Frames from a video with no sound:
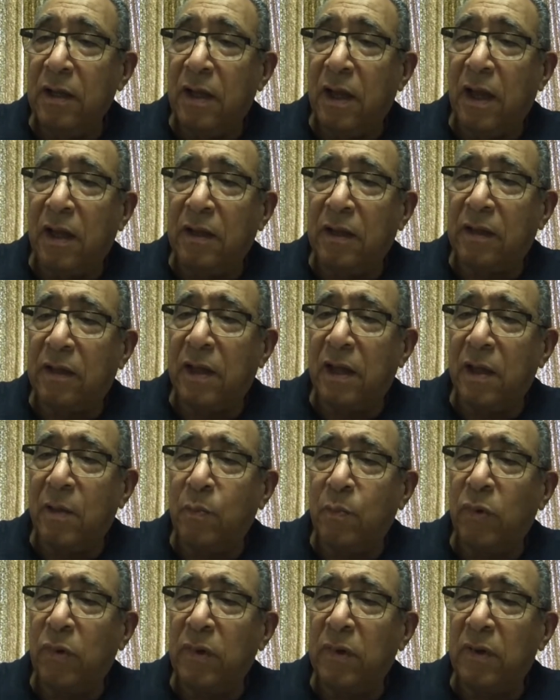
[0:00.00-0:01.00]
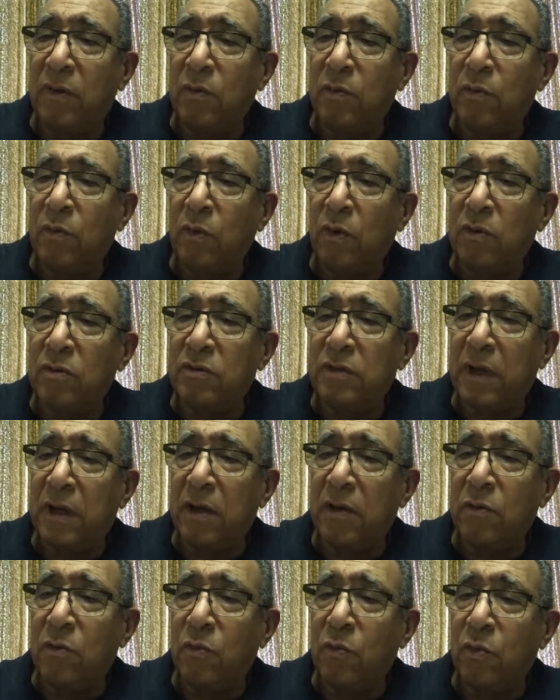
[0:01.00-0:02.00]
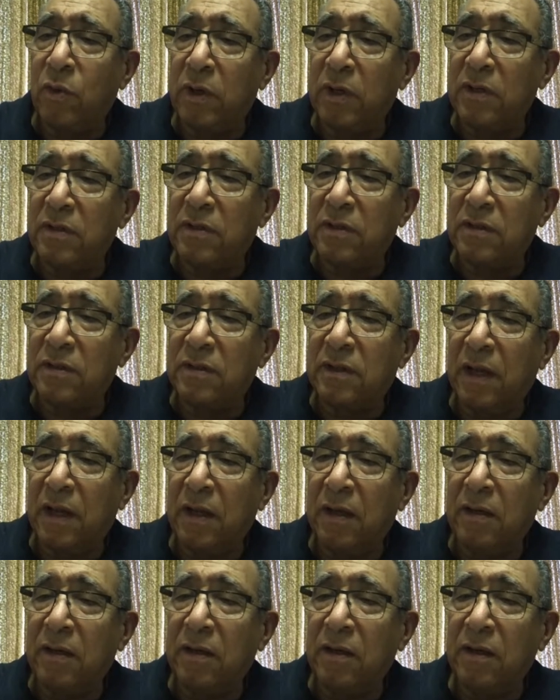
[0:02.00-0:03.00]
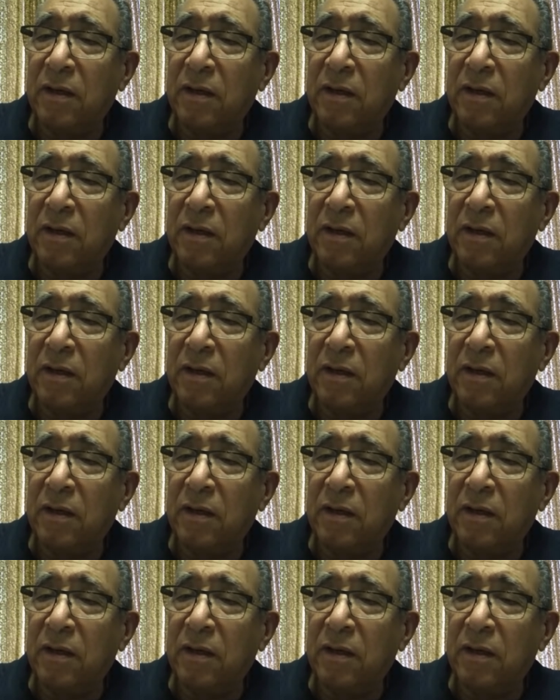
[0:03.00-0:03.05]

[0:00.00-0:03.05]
I can't believe Roseanne Reese. Is that?